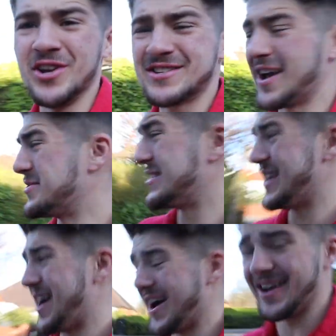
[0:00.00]
is out
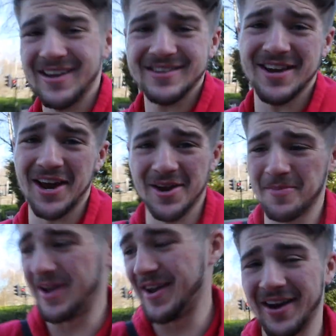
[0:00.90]
today. It's gonna
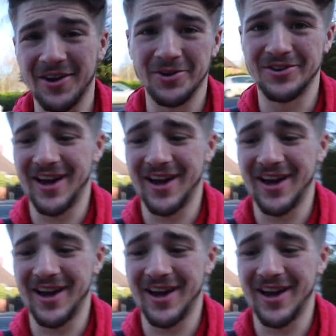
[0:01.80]
be a good